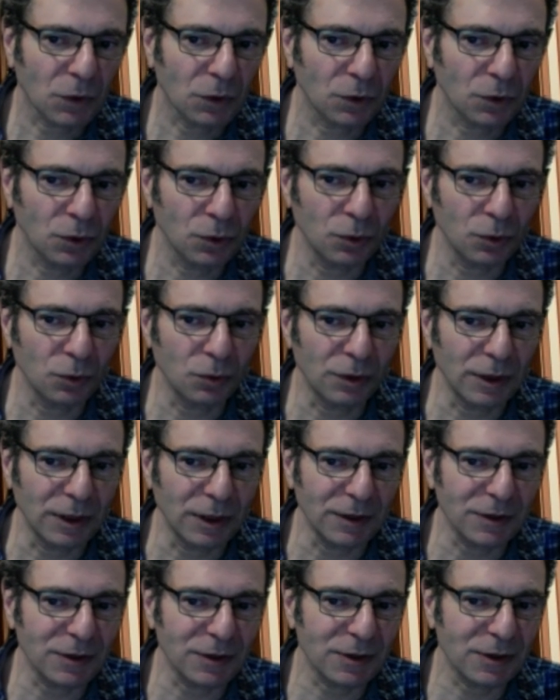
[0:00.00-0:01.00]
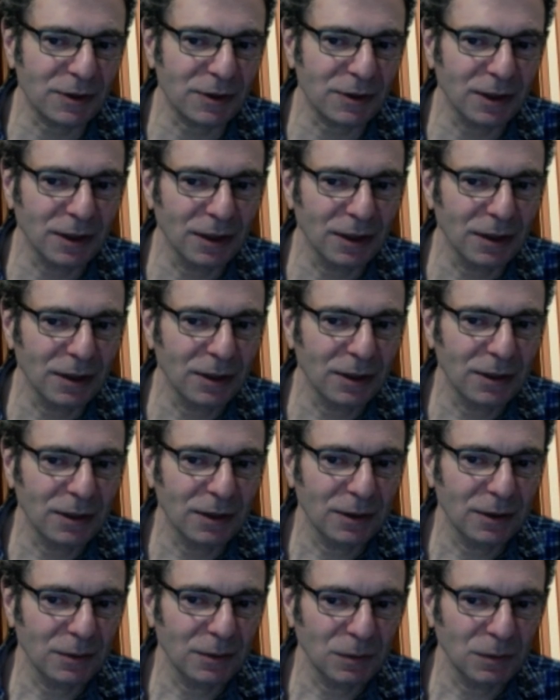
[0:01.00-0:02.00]
who needs
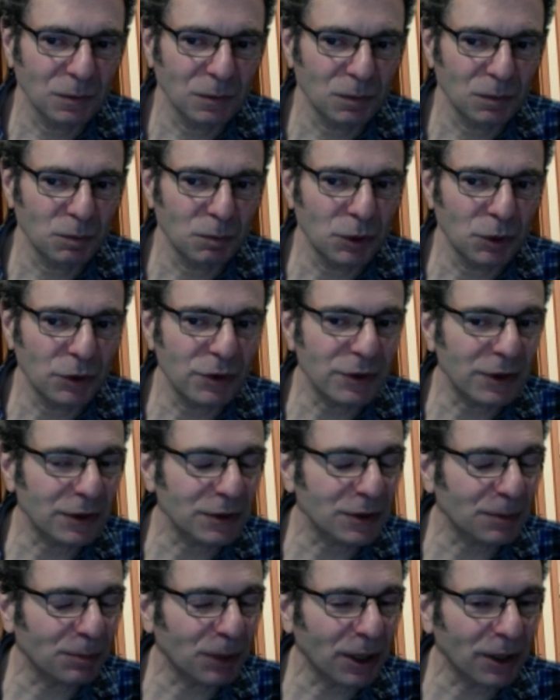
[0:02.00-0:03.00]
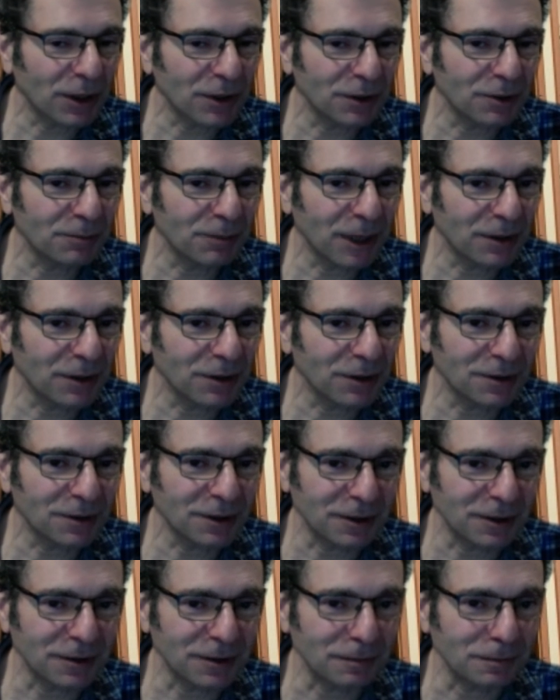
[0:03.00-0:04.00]
music to play on the
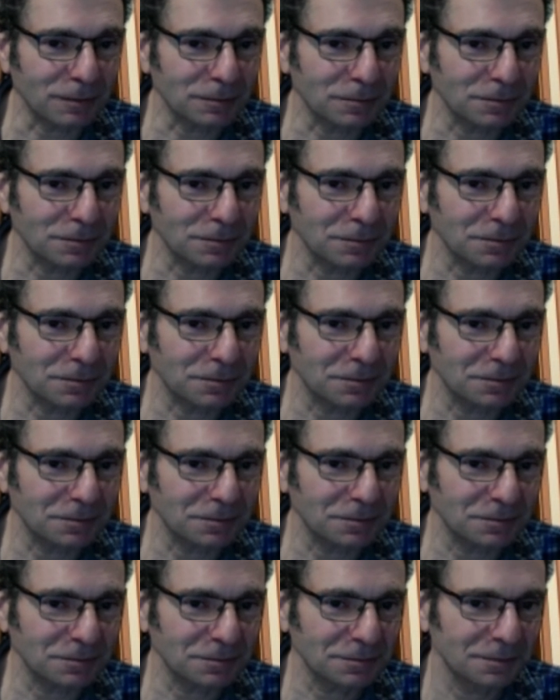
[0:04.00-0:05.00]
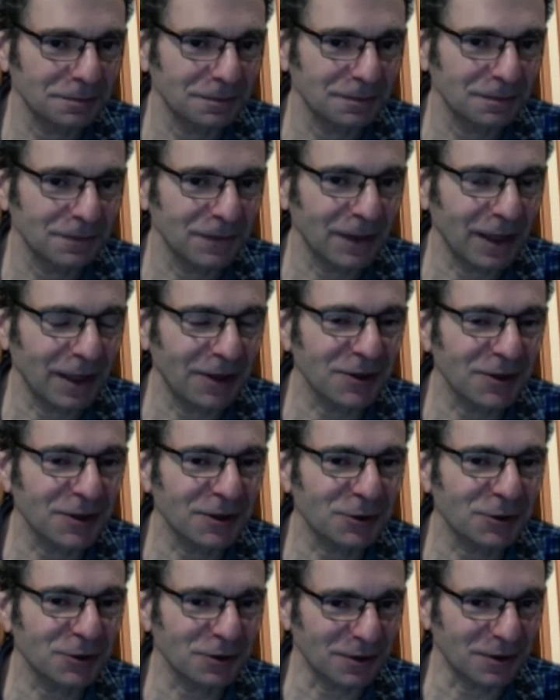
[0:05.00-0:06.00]
mandolin. That is
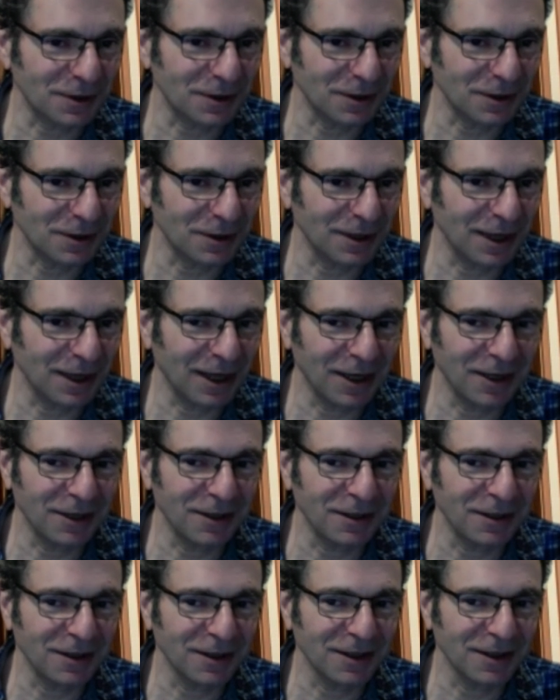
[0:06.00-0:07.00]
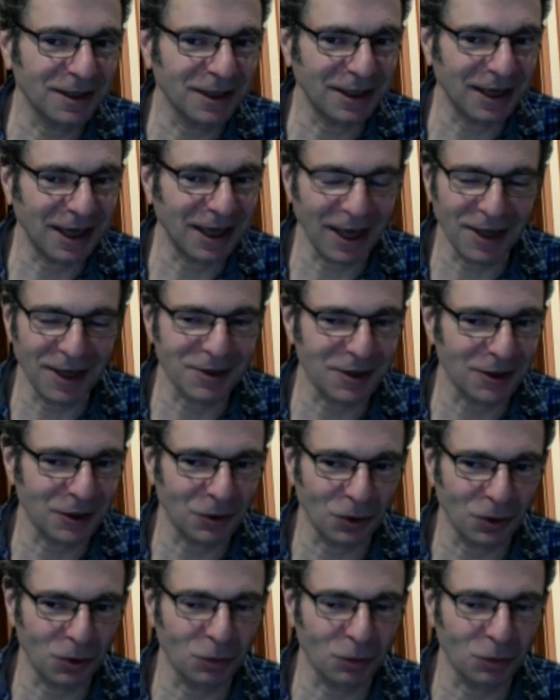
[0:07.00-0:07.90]
interesting. And he has a whole